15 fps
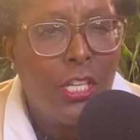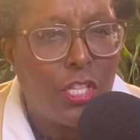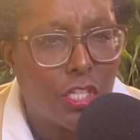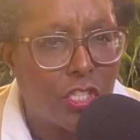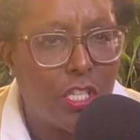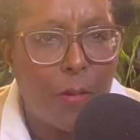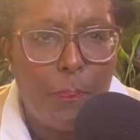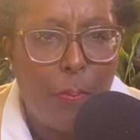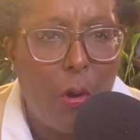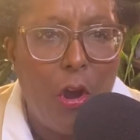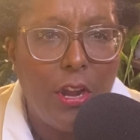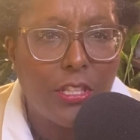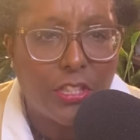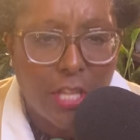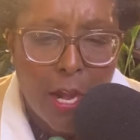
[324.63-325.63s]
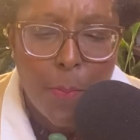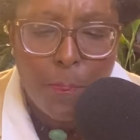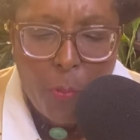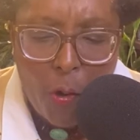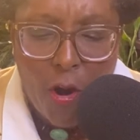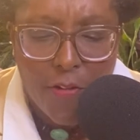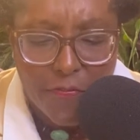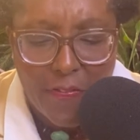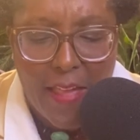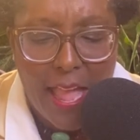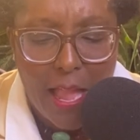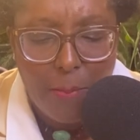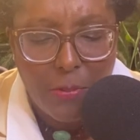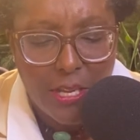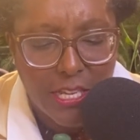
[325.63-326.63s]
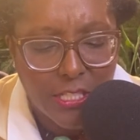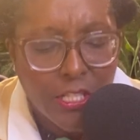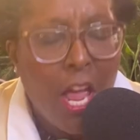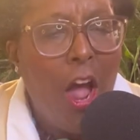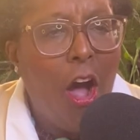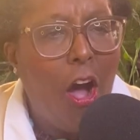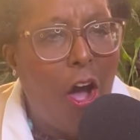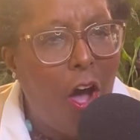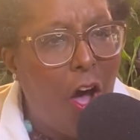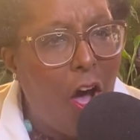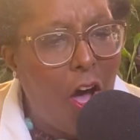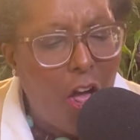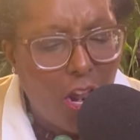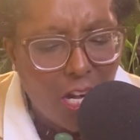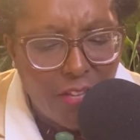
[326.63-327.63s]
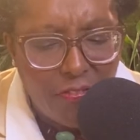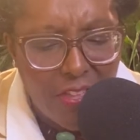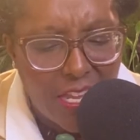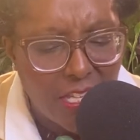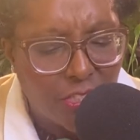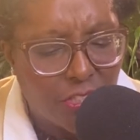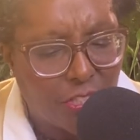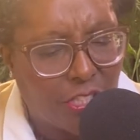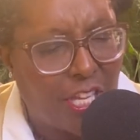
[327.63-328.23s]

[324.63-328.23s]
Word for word: to support their poor families all of these